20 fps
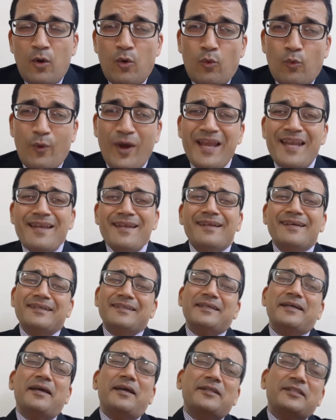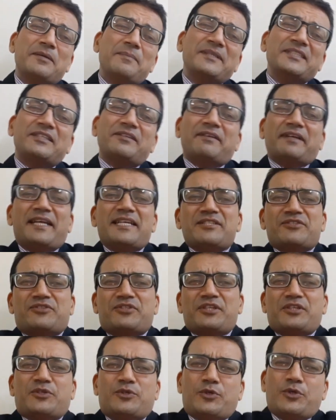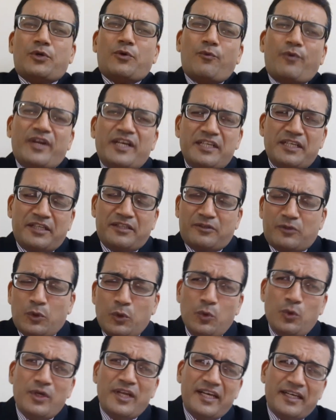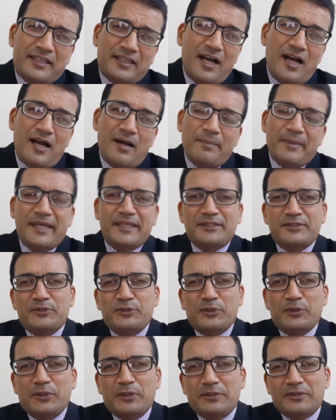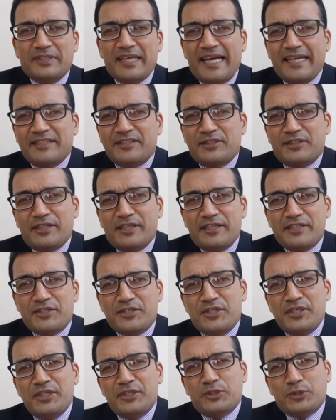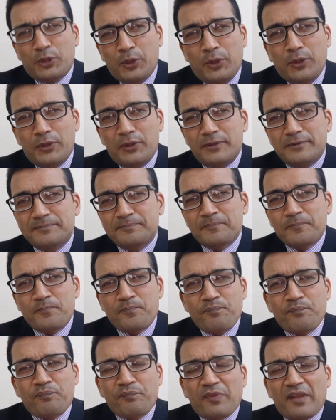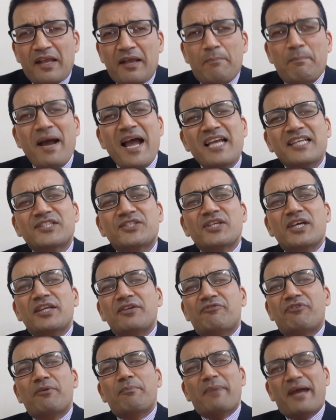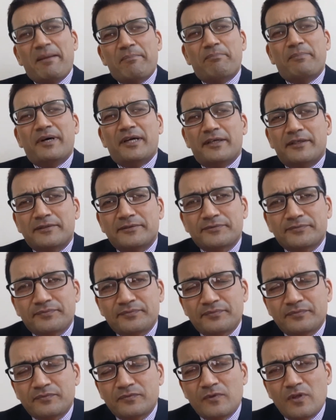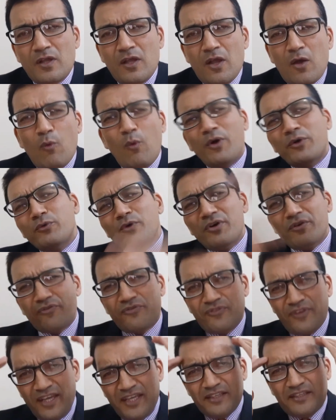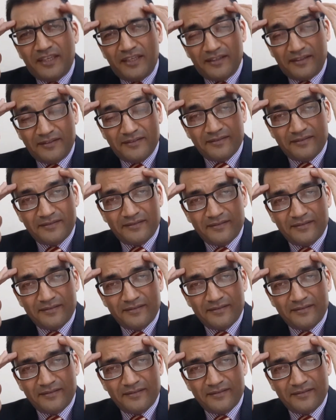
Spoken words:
Well, the mother again sit very cool and calm, and you know that she told, my son, remember what you are thinking.